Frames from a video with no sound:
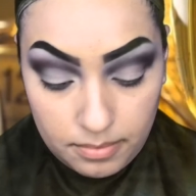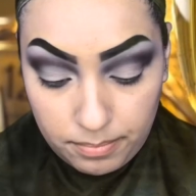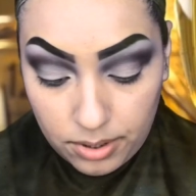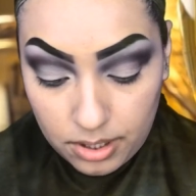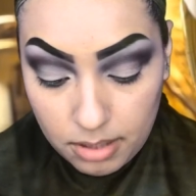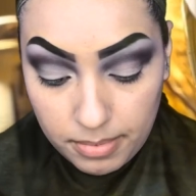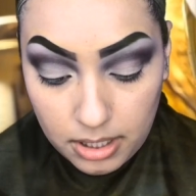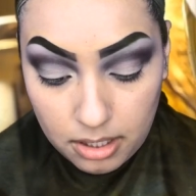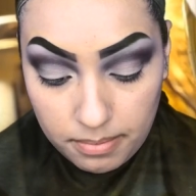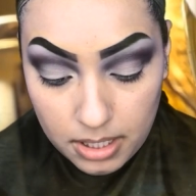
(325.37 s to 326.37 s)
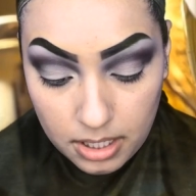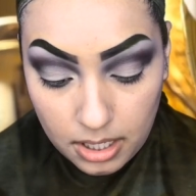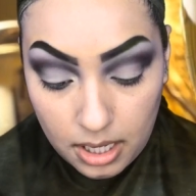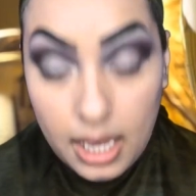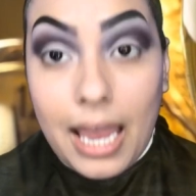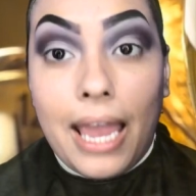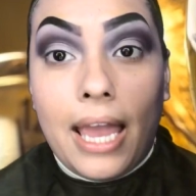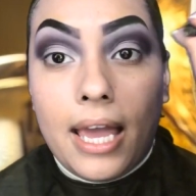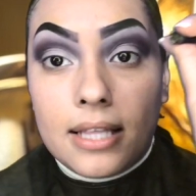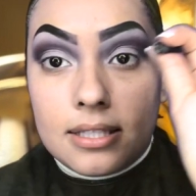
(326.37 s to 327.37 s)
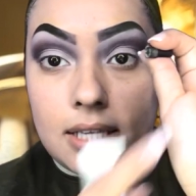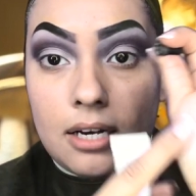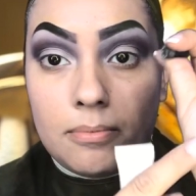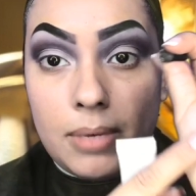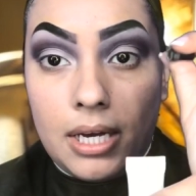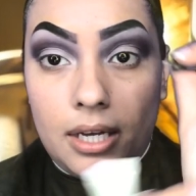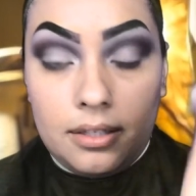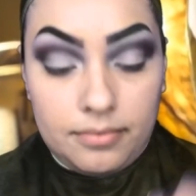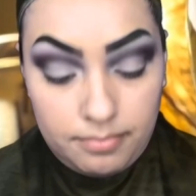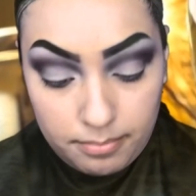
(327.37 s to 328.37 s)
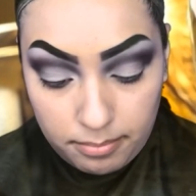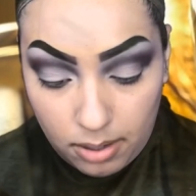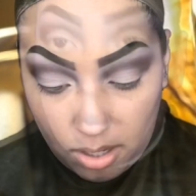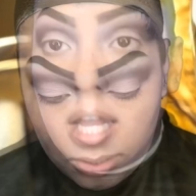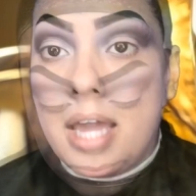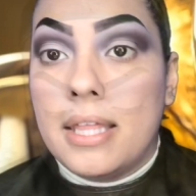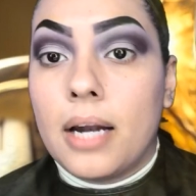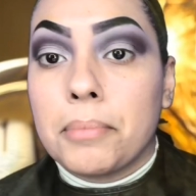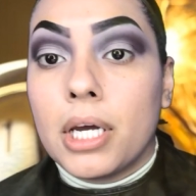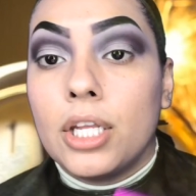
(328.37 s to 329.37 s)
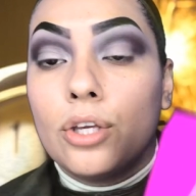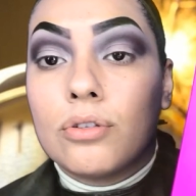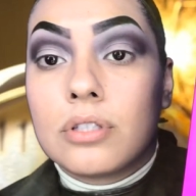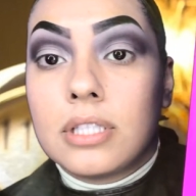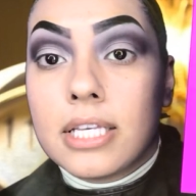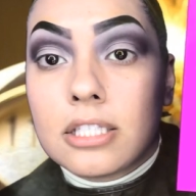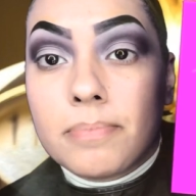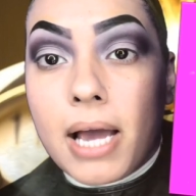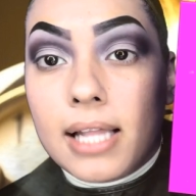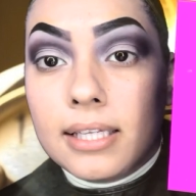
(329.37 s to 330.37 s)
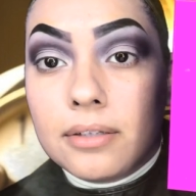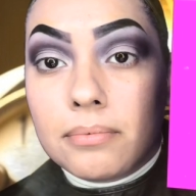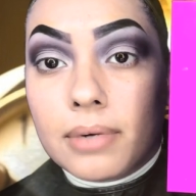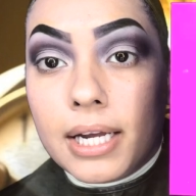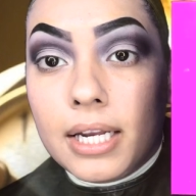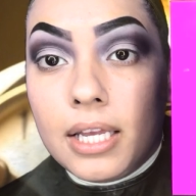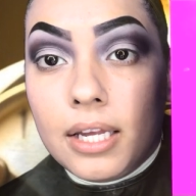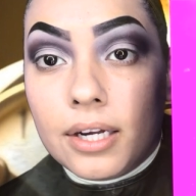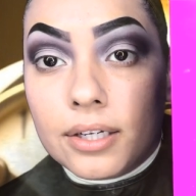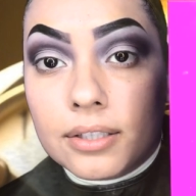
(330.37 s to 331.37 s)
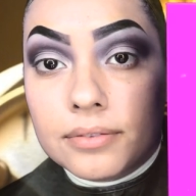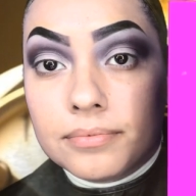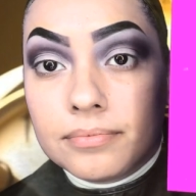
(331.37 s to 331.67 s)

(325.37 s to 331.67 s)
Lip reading: Put some a little bit inside of my palm, and then I'm gonna use this palette right here,